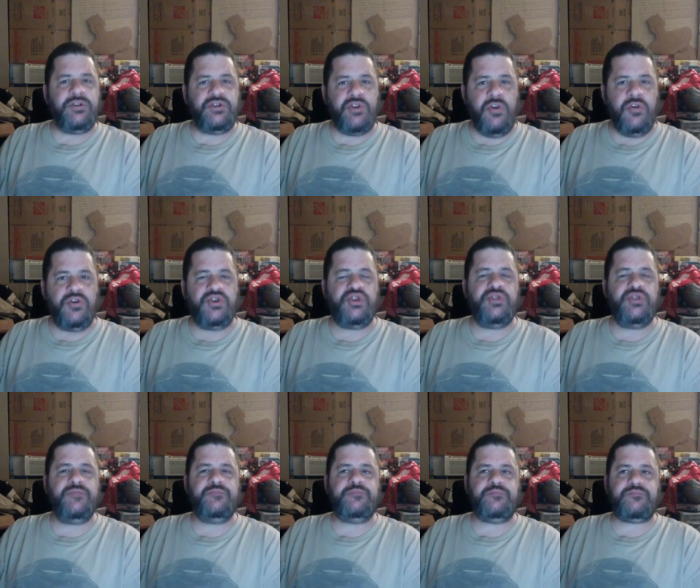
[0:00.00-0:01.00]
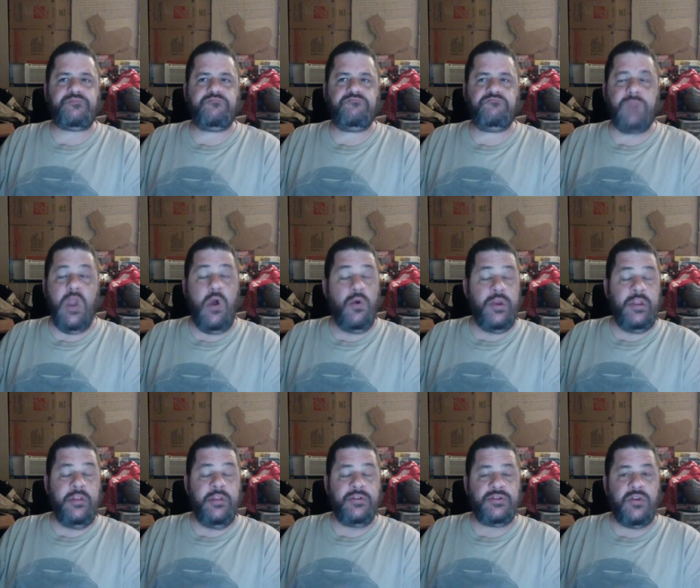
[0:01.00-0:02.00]
church holding
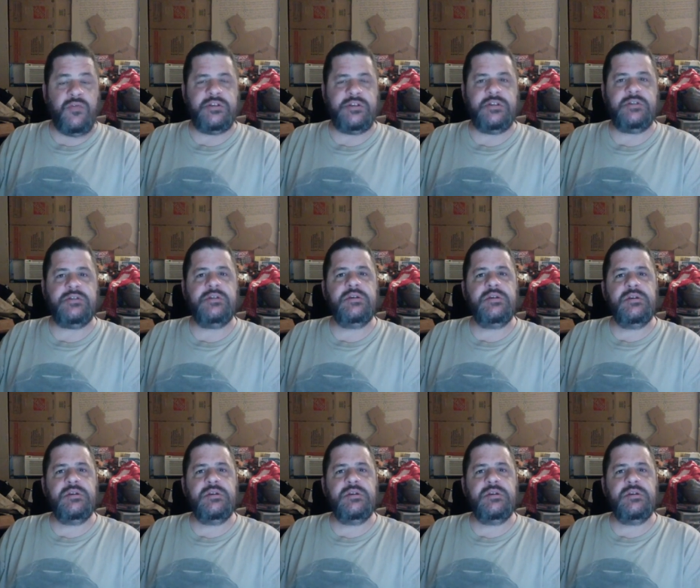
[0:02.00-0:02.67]
their services?